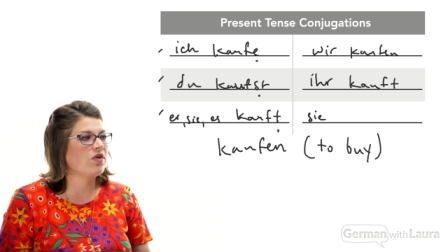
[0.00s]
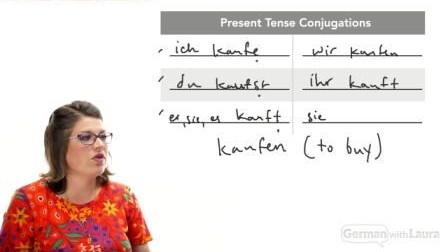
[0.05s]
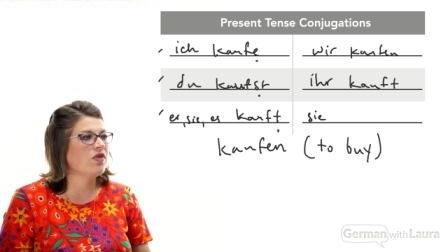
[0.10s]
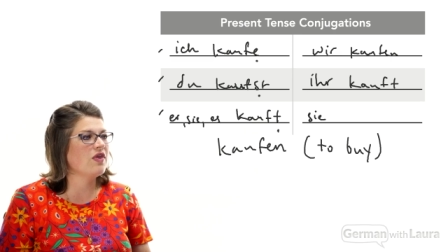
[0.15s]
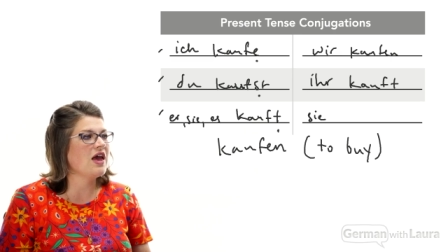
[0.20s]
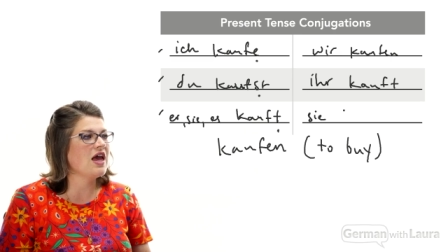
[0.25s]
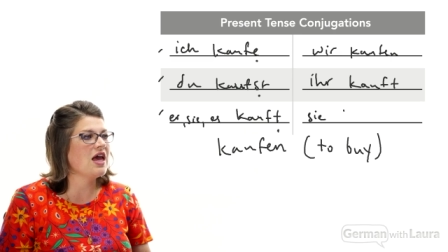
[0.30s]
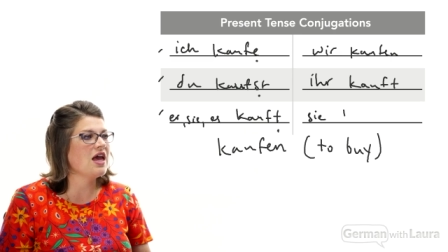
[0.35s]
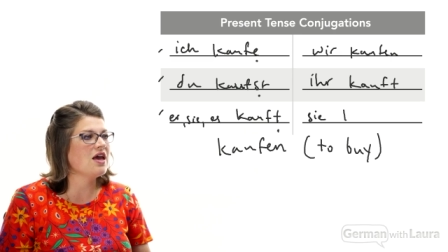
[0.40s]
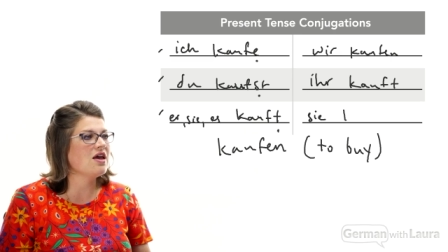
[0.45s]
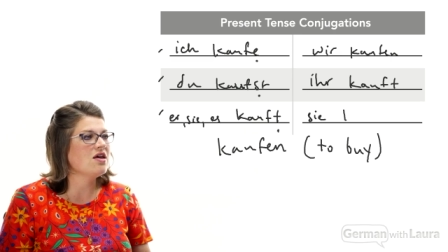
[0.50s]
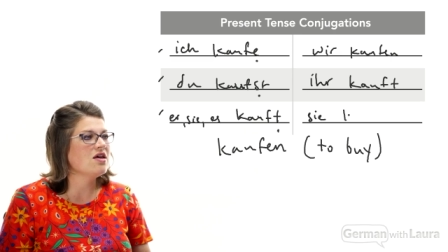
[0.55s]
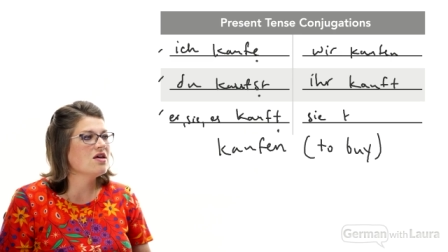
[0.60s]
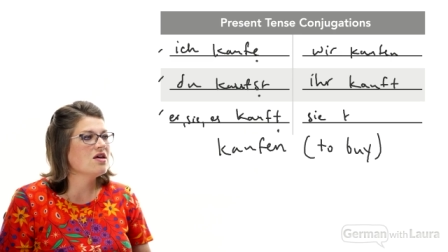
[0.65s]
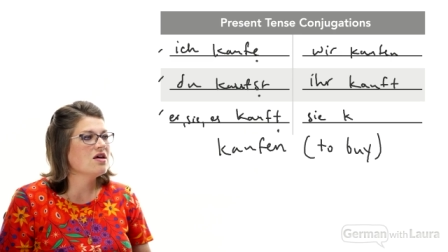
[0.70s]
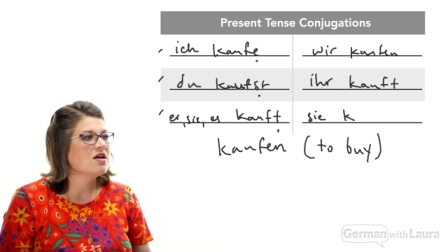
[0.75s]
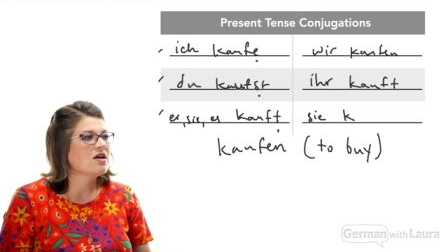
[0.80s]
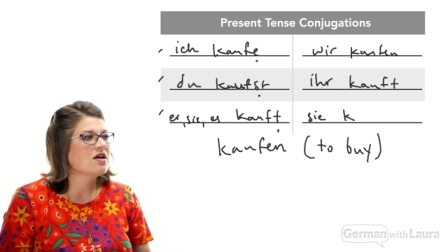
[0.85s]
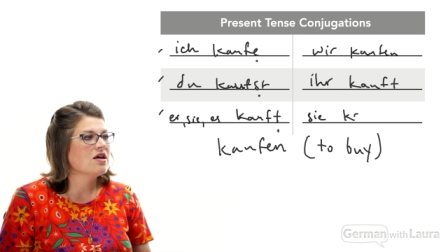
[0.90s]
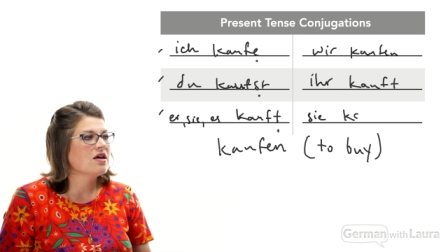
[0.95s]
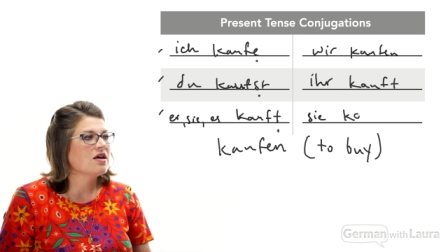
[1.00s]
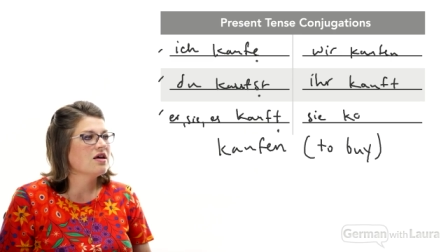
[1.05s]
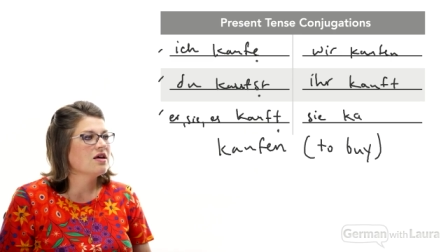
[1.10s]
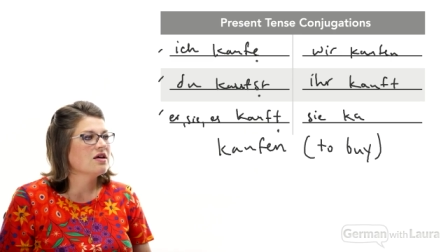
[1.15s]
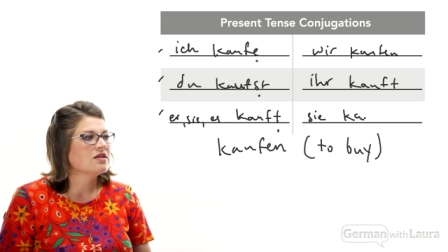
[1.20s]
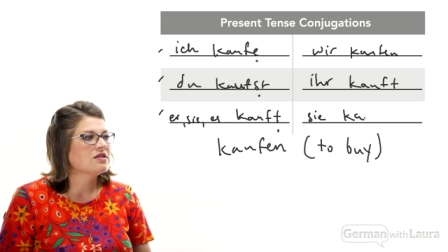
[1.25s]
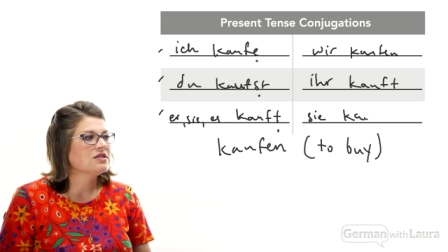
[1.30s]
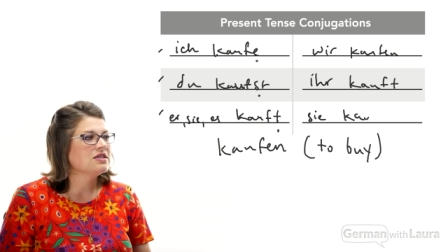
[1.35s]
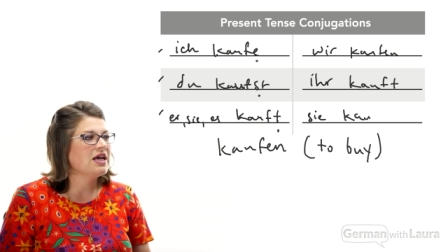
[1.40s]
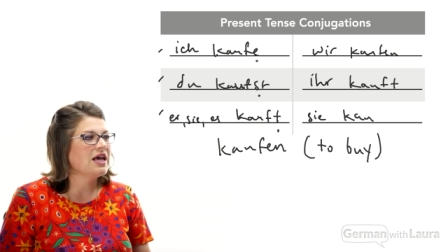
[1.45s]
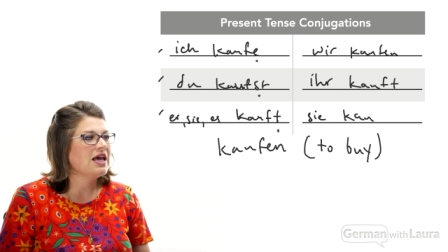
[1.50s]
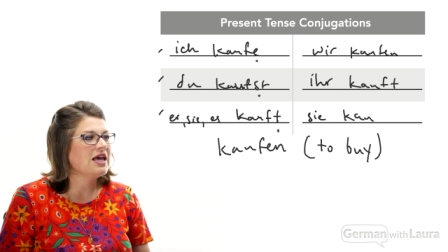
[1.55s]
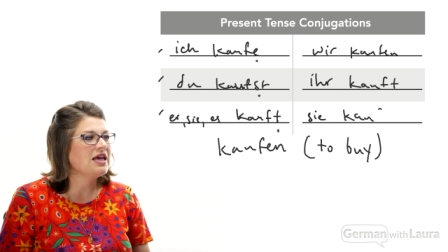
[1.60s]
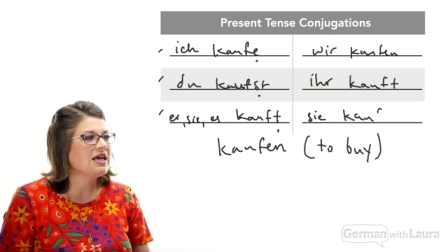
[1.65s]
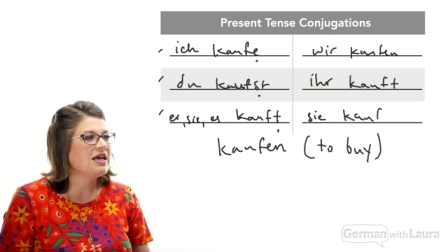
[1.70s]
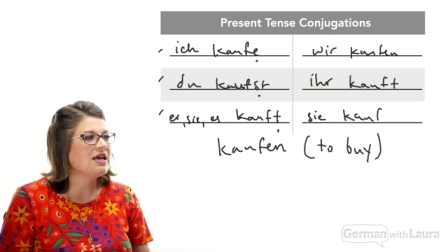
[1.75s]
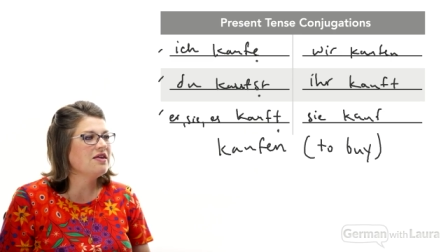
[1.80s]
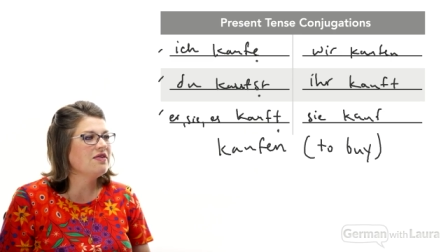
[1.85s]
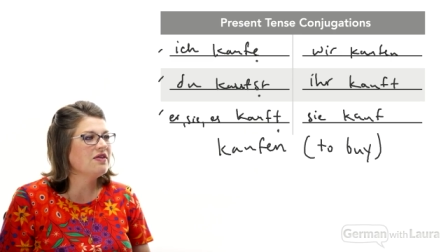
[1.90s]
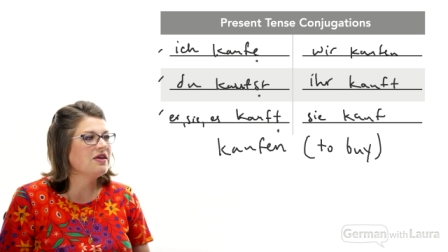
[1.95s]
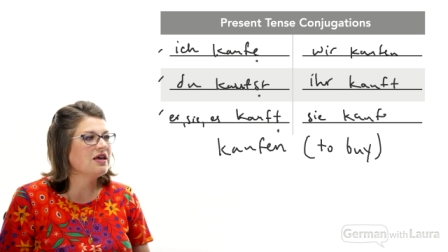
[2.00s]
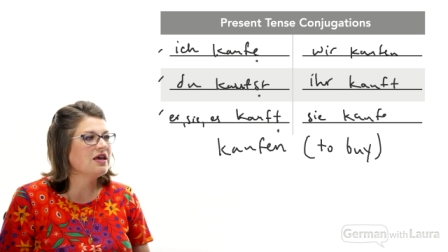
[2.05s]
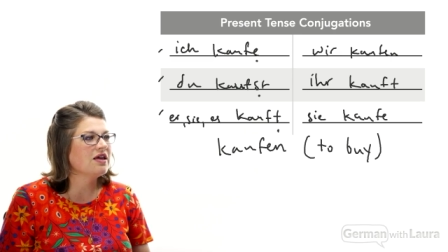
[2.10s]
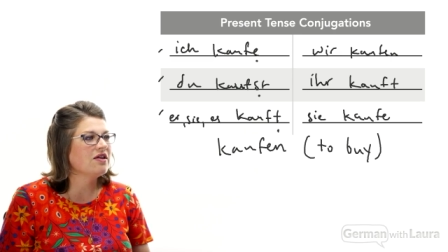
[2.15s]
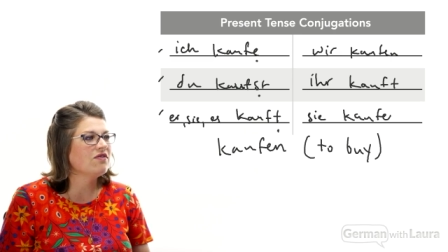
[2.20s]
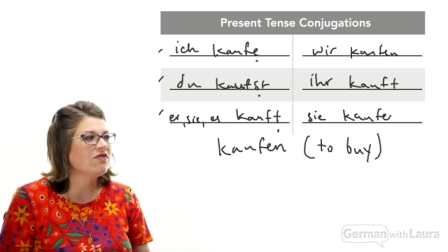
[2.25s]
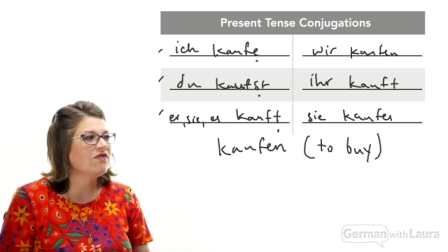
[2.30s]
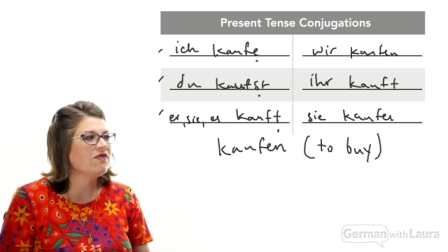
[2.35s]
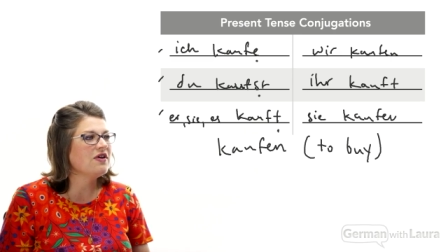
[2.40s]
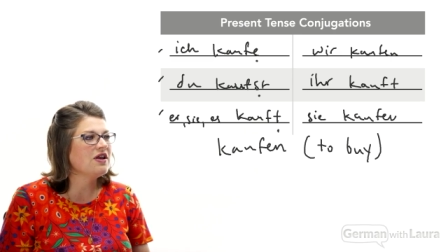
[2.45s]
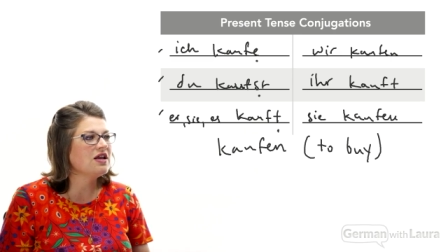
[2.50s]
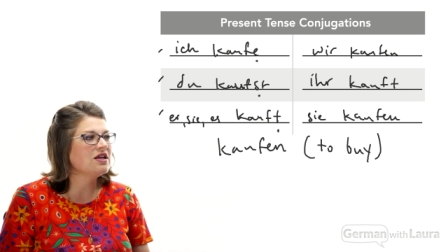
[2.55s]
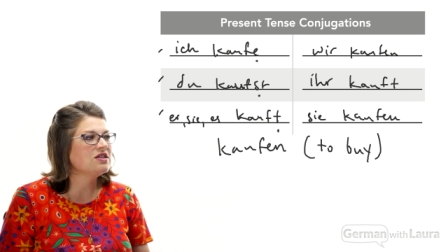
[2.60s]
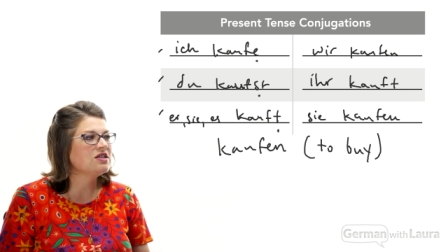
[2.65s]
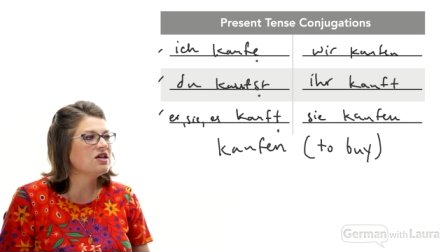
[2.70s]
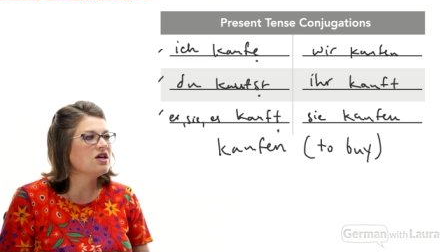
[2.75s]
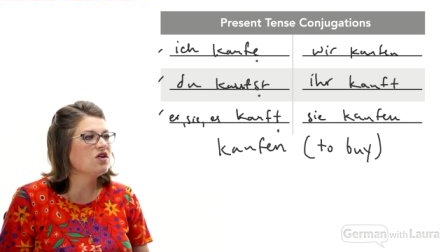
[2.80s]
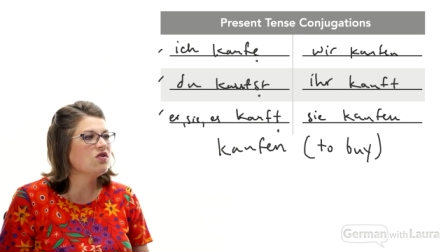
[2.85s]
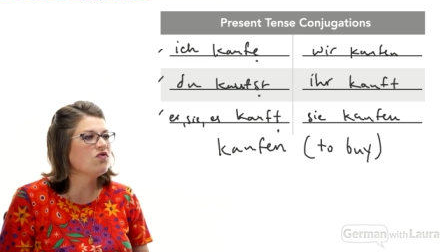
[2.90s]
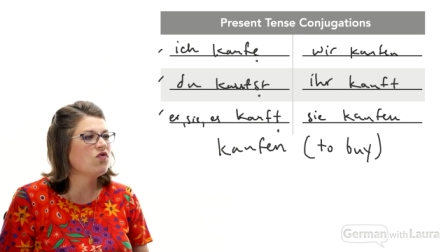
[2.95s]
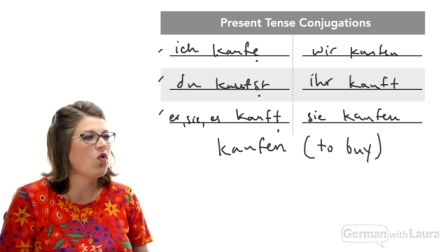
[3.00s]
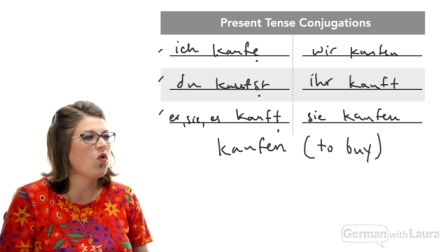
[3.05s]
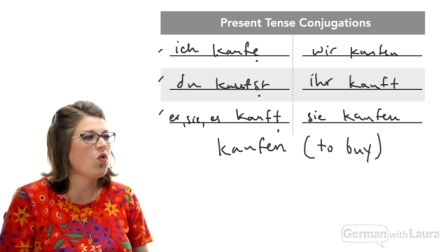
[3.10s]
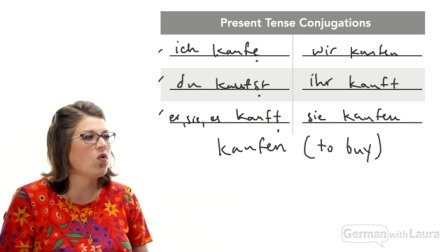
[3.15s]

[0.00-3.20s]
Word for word: for they, taking the infinitive,